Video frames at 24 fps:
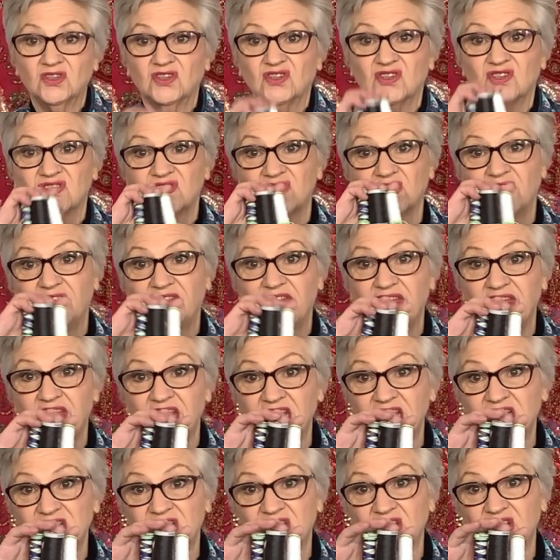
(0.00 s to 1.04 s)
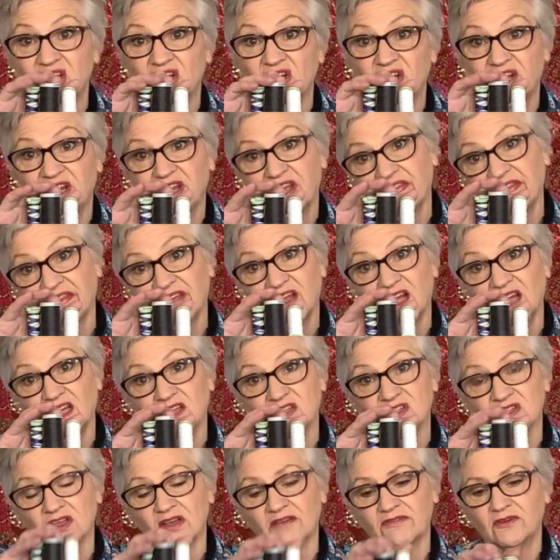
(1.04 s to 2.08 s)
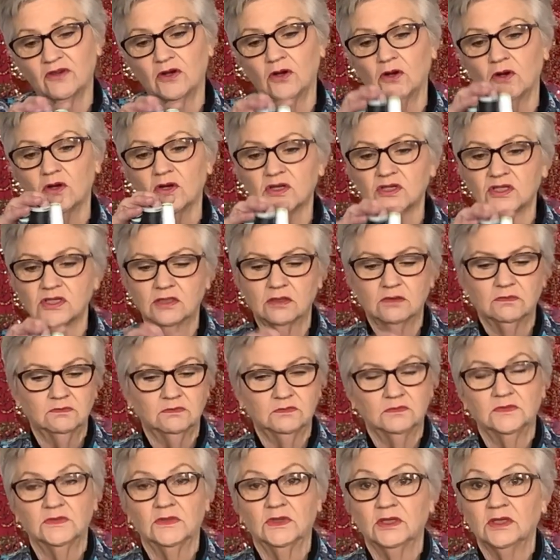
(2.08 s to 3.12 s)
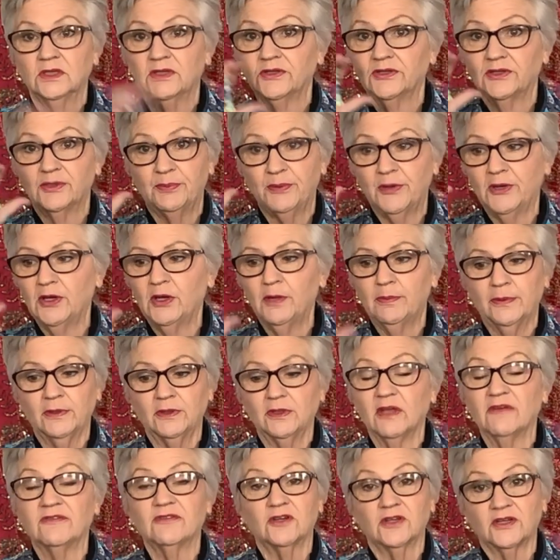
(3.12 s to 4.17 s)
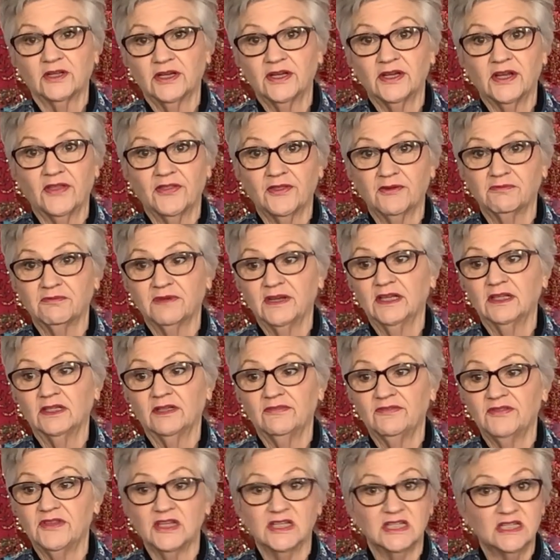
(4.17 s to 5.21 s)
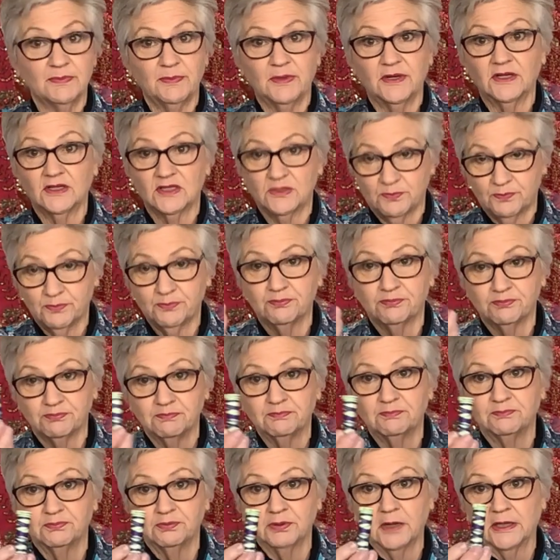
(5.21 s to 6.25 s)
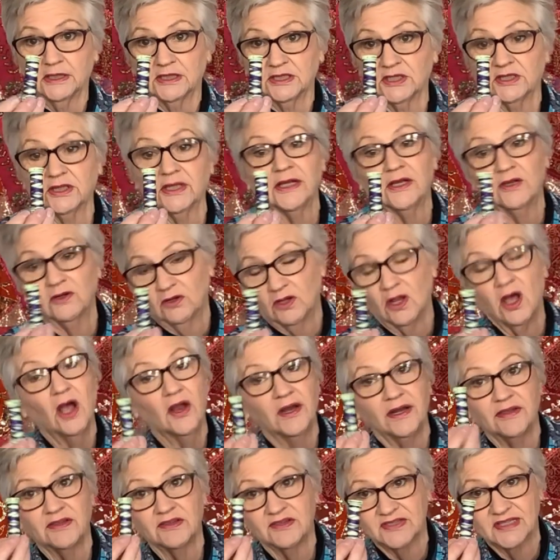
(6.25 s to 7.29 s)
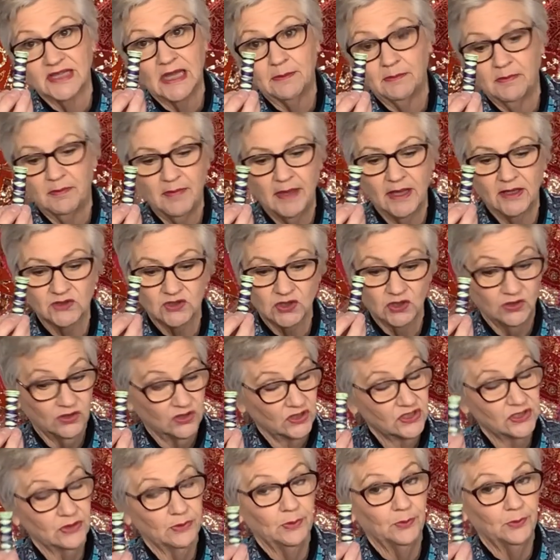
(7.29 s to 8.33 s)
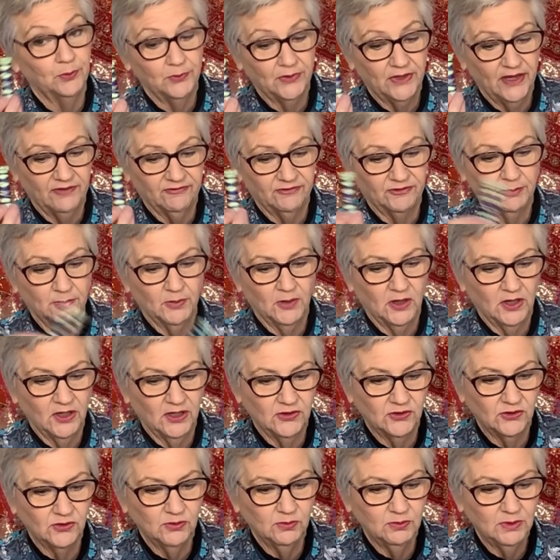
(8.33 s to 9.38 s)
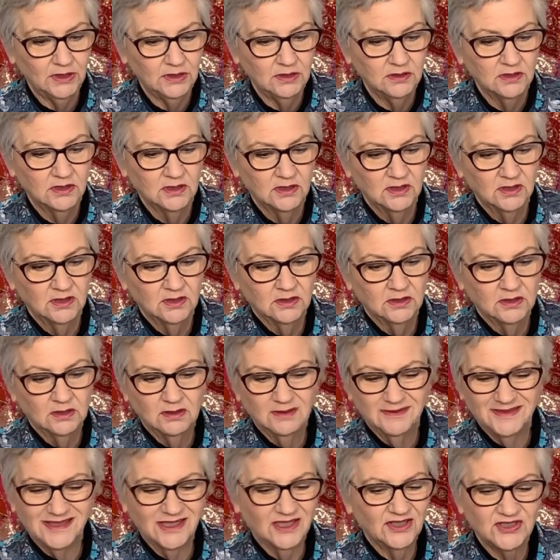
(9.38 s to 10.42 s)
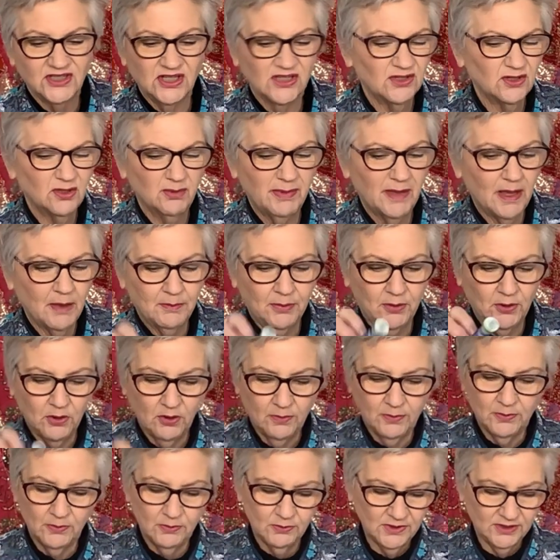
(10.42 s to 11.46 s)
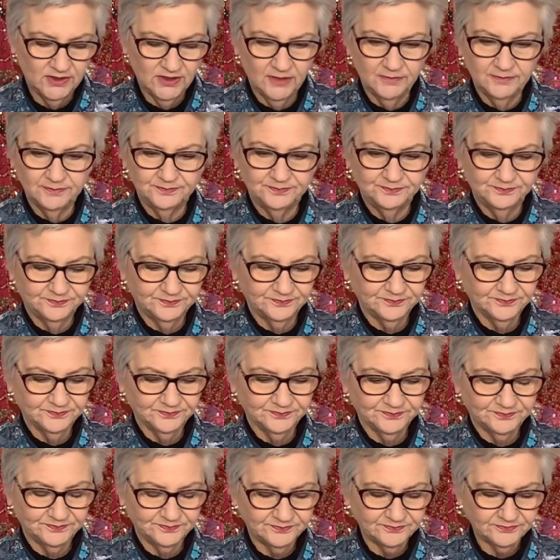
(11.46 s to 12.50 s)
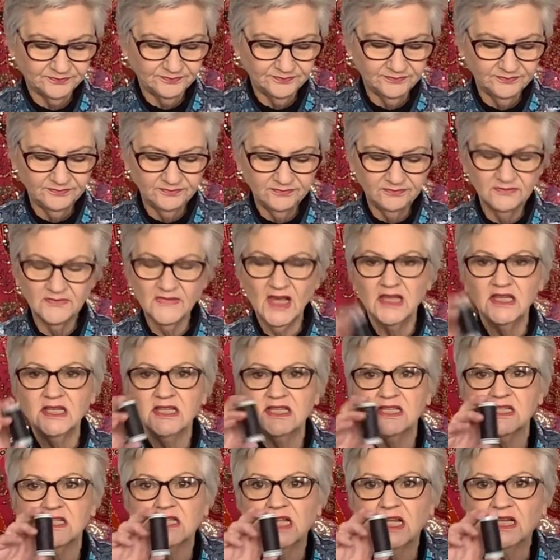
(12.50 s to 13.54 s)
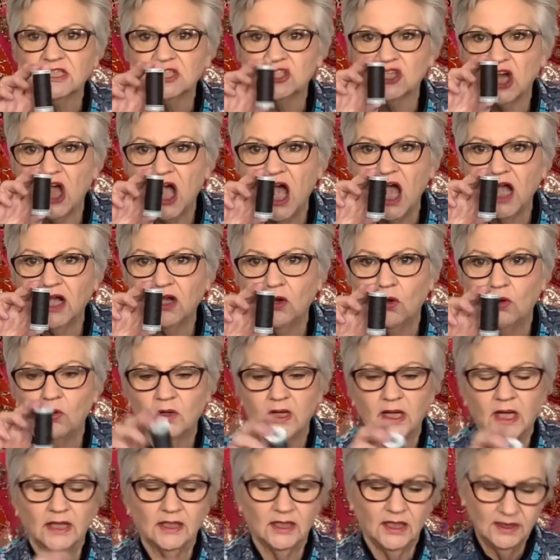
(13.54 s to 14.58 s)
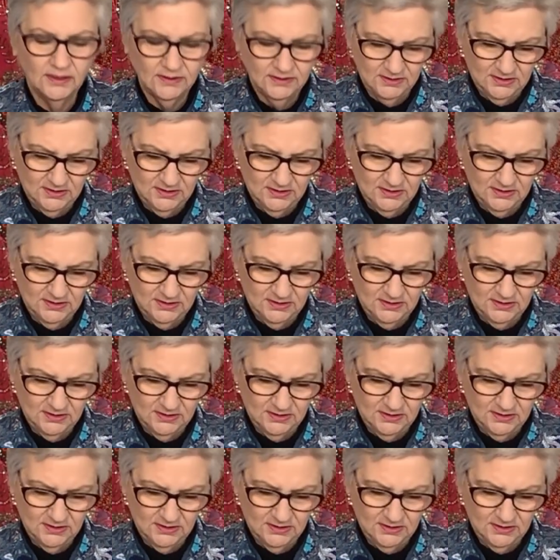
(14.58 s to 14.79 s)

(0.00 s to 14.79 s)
So these are the only other colors I've got. The purple, I've got another reel of this, but it's practically got only the same amount on it, so I would have to buy a new one. And I don't know about purple with it. And this is like a charcoal color.